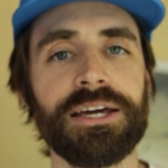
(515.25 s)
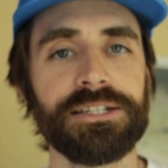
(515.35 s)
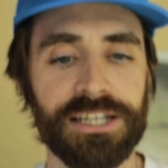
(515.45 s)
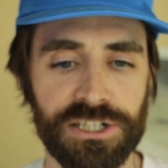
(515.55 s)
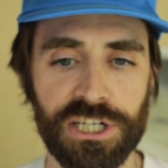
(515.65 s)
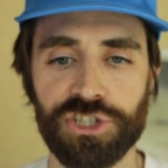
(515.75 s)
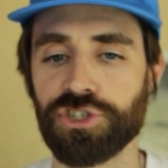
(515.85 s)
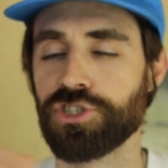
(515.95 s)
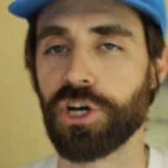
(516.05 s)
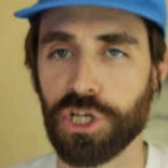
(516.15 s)
did
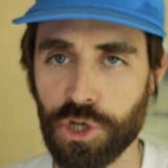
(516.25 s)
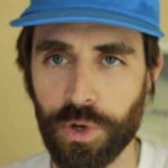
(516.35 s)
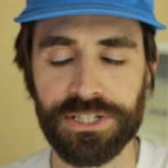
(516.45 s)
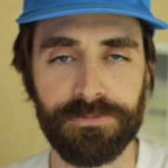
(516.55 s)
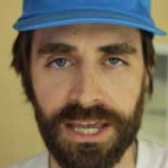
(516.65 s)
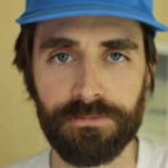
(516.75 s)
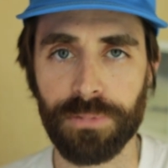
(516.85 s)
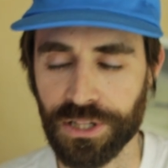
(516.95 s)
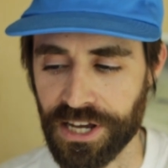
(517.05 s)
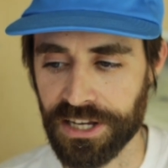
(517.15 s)
t-shirts on a US made
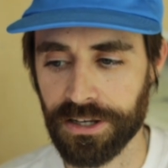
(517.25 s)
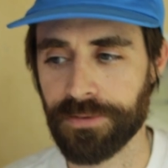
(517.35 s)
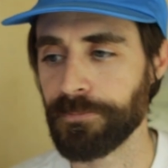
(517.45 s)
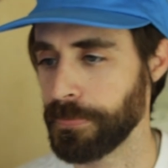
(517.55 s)
blank,